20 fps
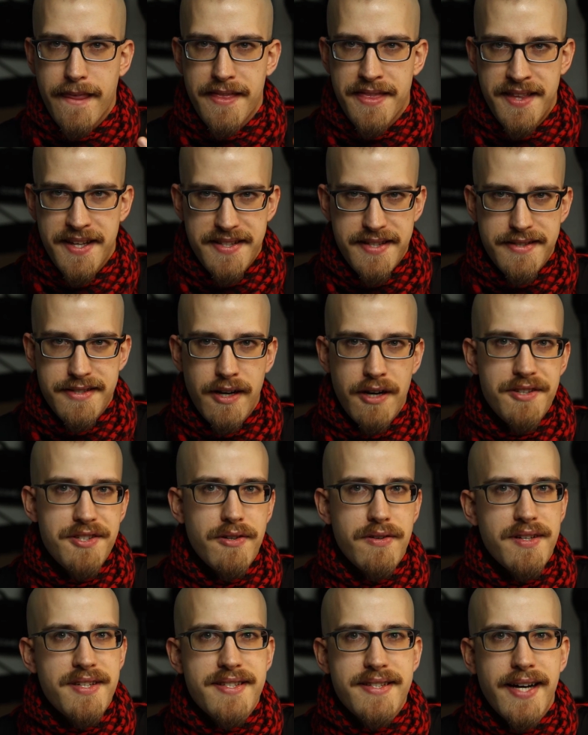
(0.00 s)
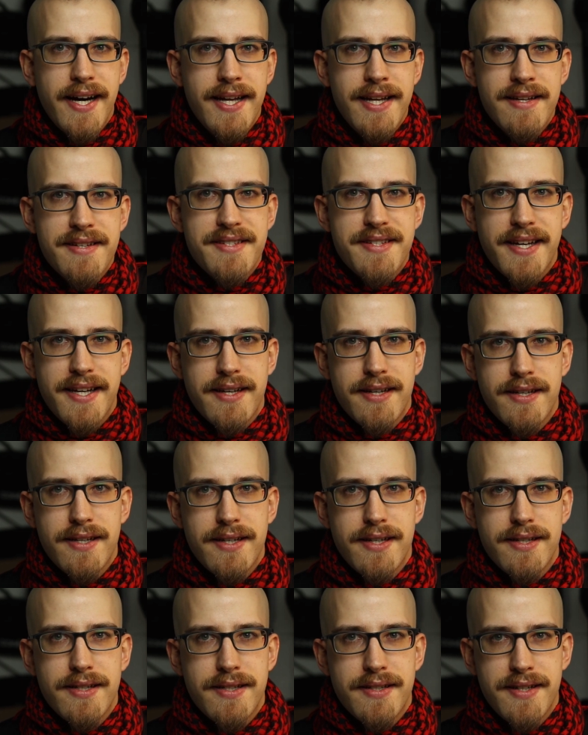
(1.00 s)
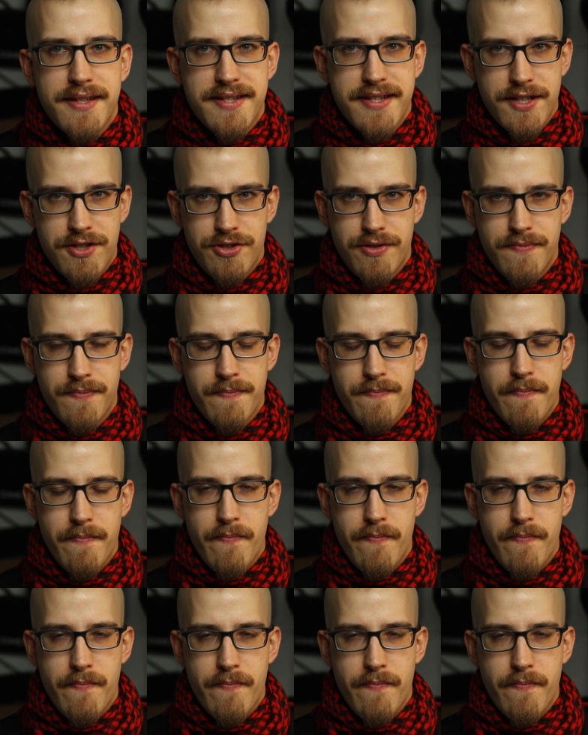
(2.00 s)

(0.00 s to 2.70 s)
this is also a stylistic decision.